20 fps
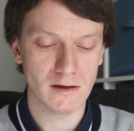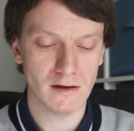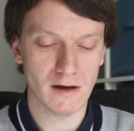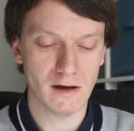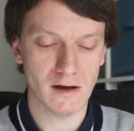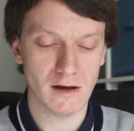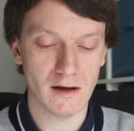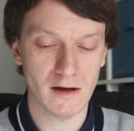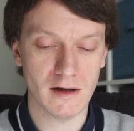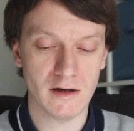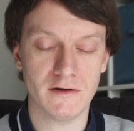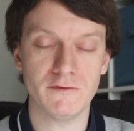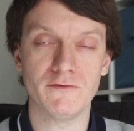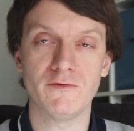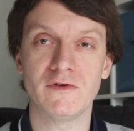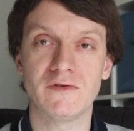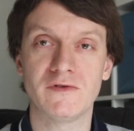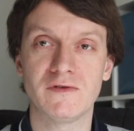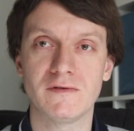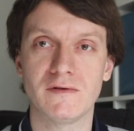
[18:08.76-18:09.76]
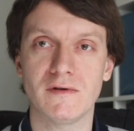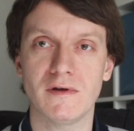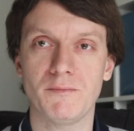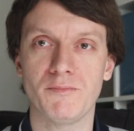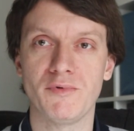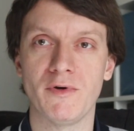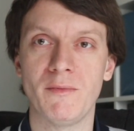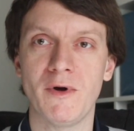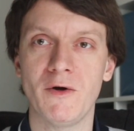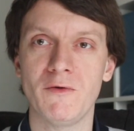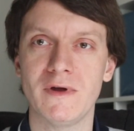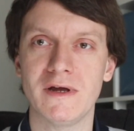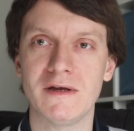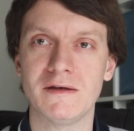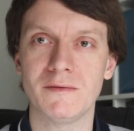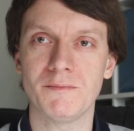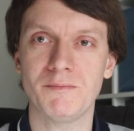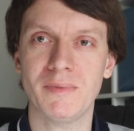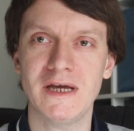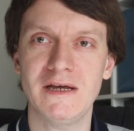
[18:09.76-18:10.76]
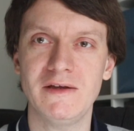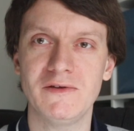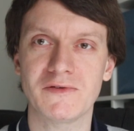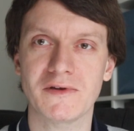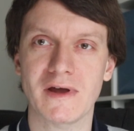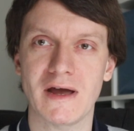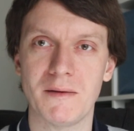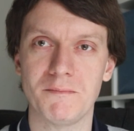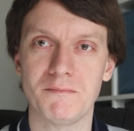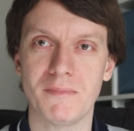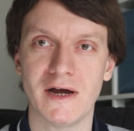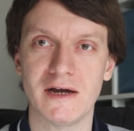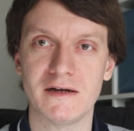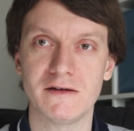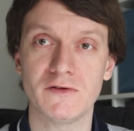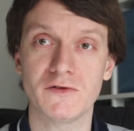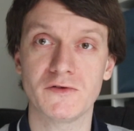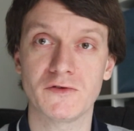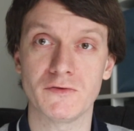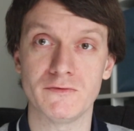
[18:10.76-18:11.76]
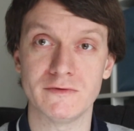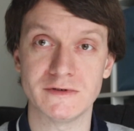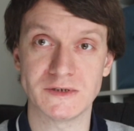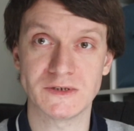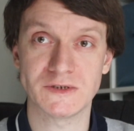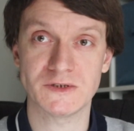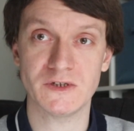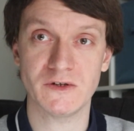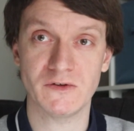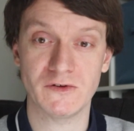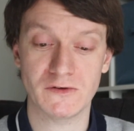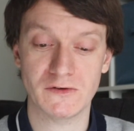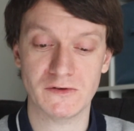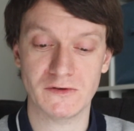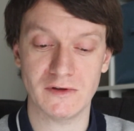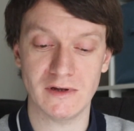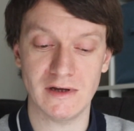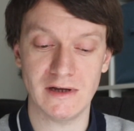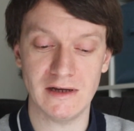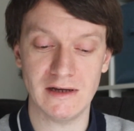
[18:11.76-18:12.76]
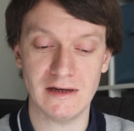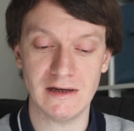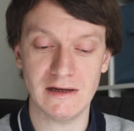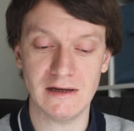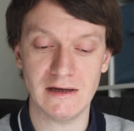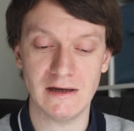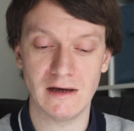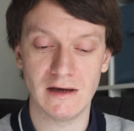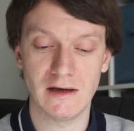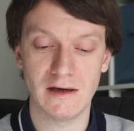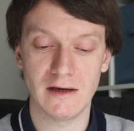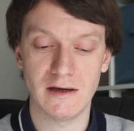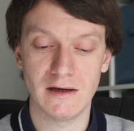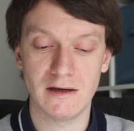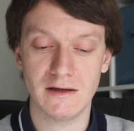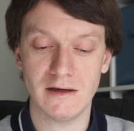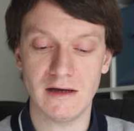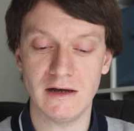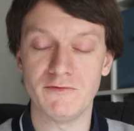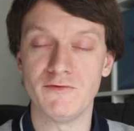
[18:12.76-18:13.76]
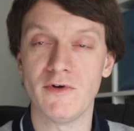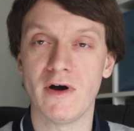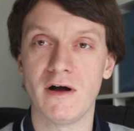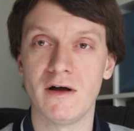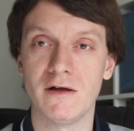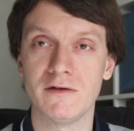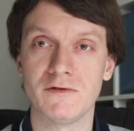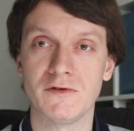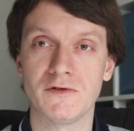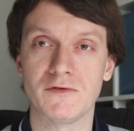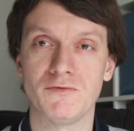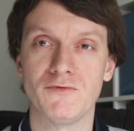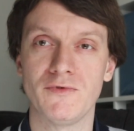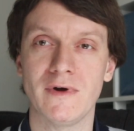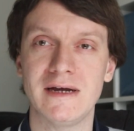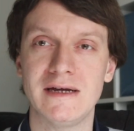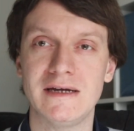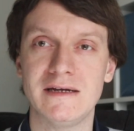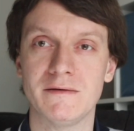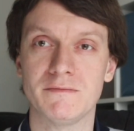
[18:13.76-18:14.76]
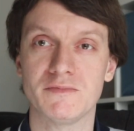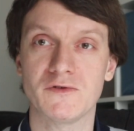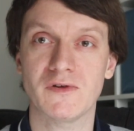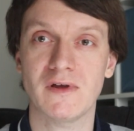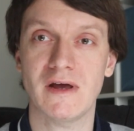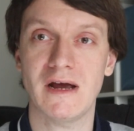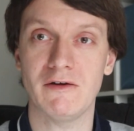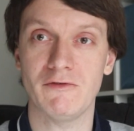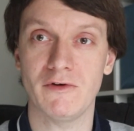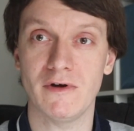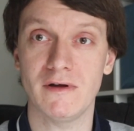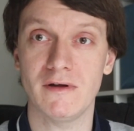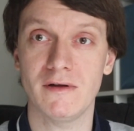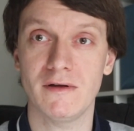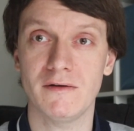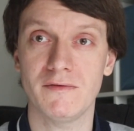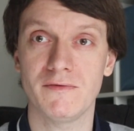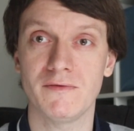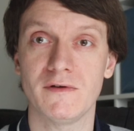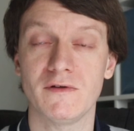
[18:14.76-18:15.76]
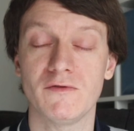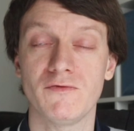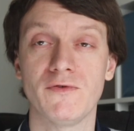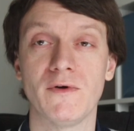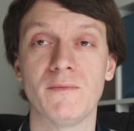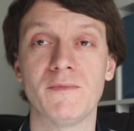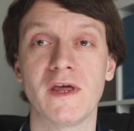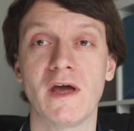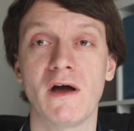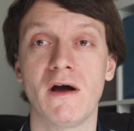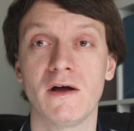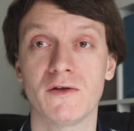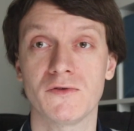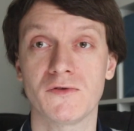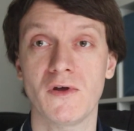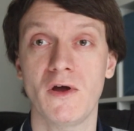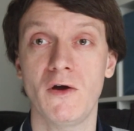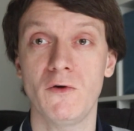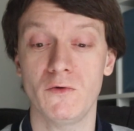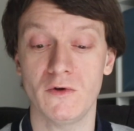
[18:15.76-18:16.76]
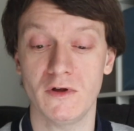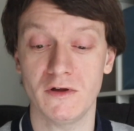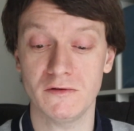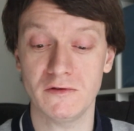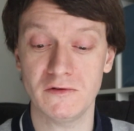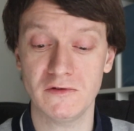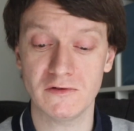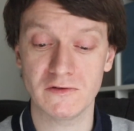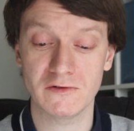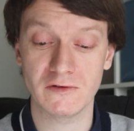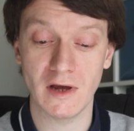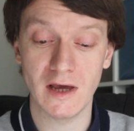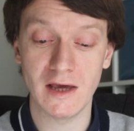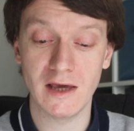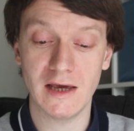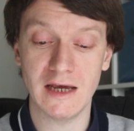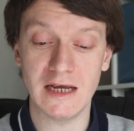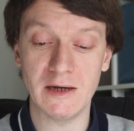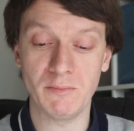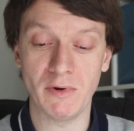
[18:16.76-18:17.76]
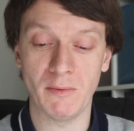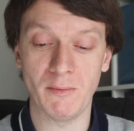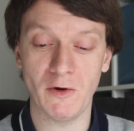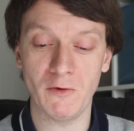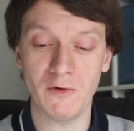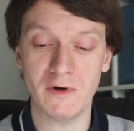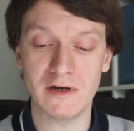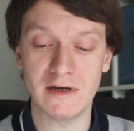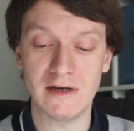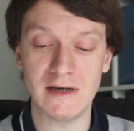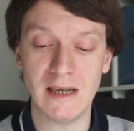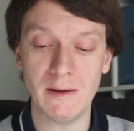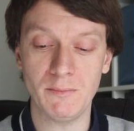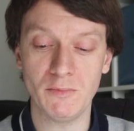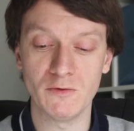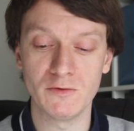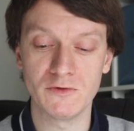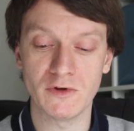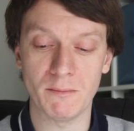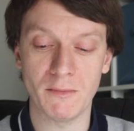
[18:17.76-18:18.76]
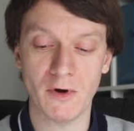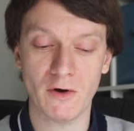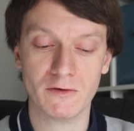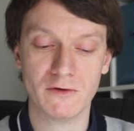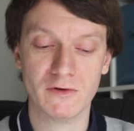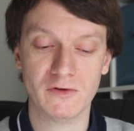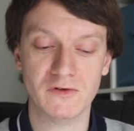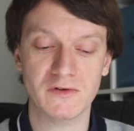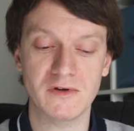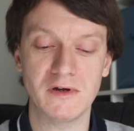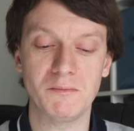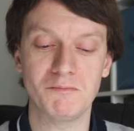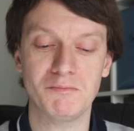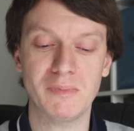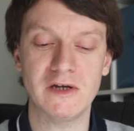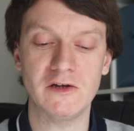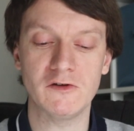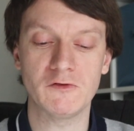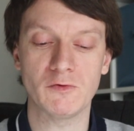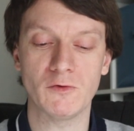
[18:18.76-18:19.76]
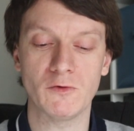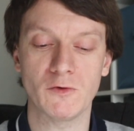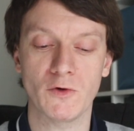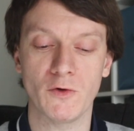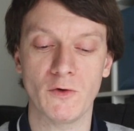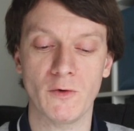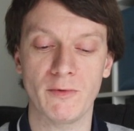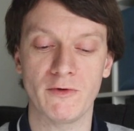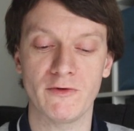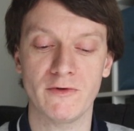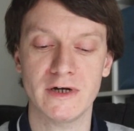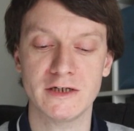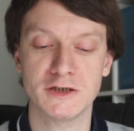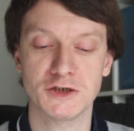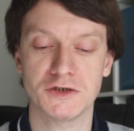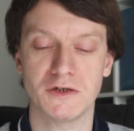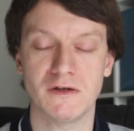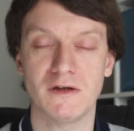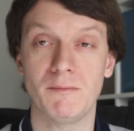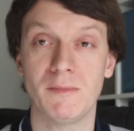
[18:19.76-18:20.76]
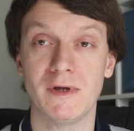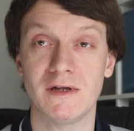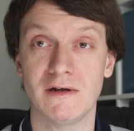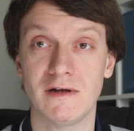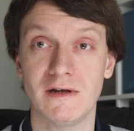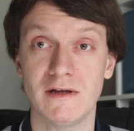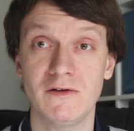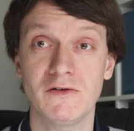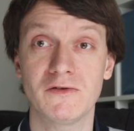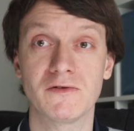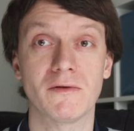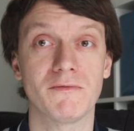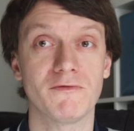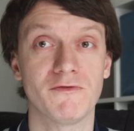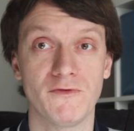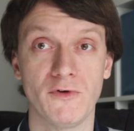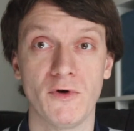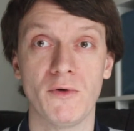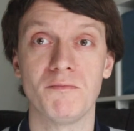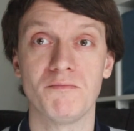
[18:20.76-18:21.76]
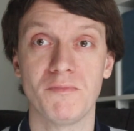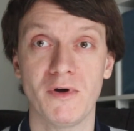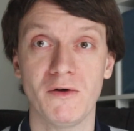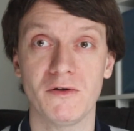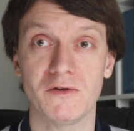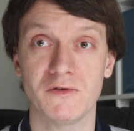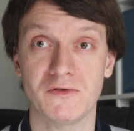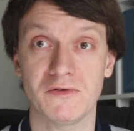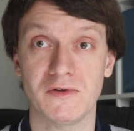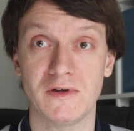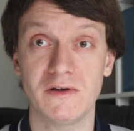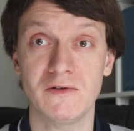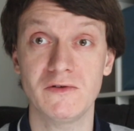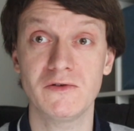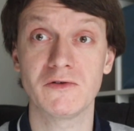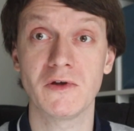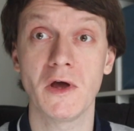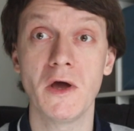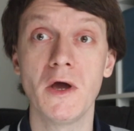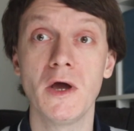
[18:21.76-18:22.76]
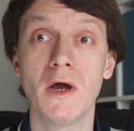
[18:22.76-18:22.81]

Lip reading: was promoting peace campaigns to resist Iran's reign of terror from the Ayatollahs. He promoted liberal democracy and peaceful cooperation in the Middle East on foreign policies,